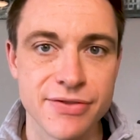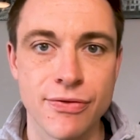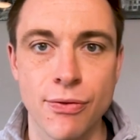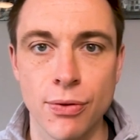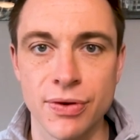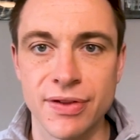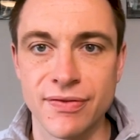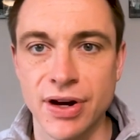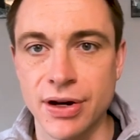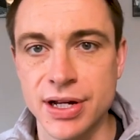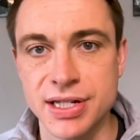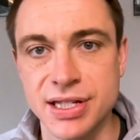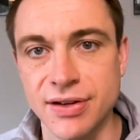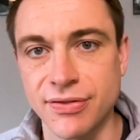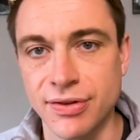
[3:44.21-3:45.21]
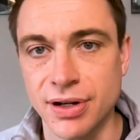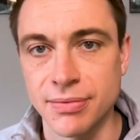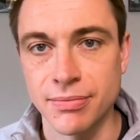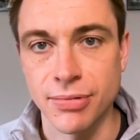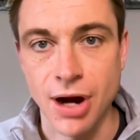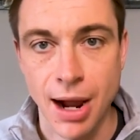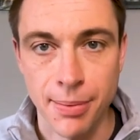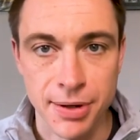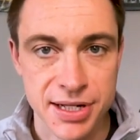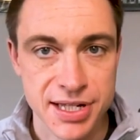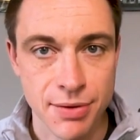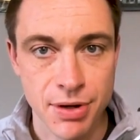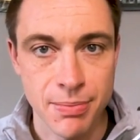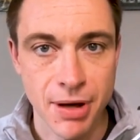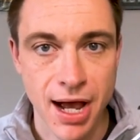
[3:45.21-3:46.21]
for the various different properties
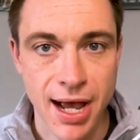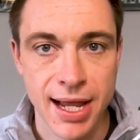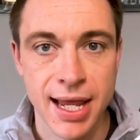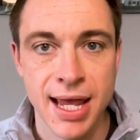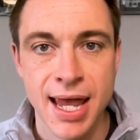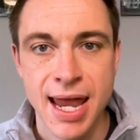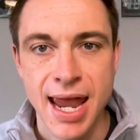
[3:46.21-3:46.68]
that we buy,